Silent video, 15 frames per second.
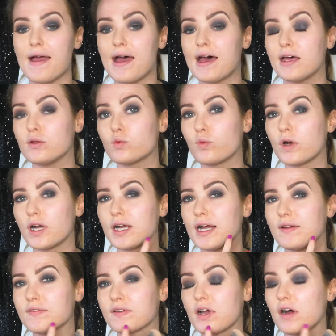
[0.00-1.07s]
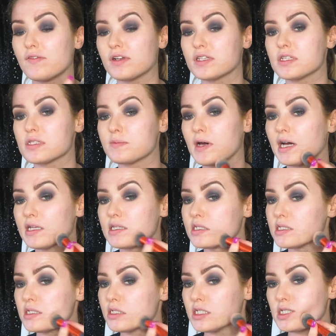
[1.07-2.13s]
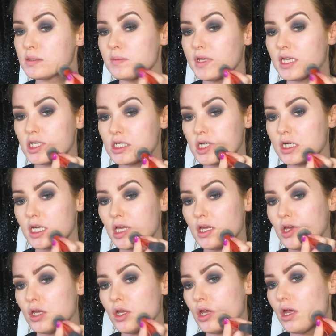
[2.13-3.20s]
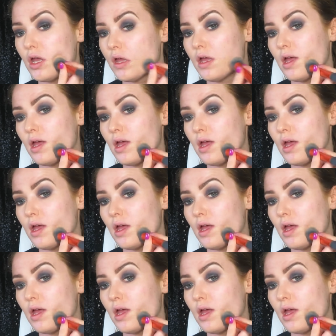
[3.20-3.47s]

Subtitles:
And where I've covered the spots, just make sure you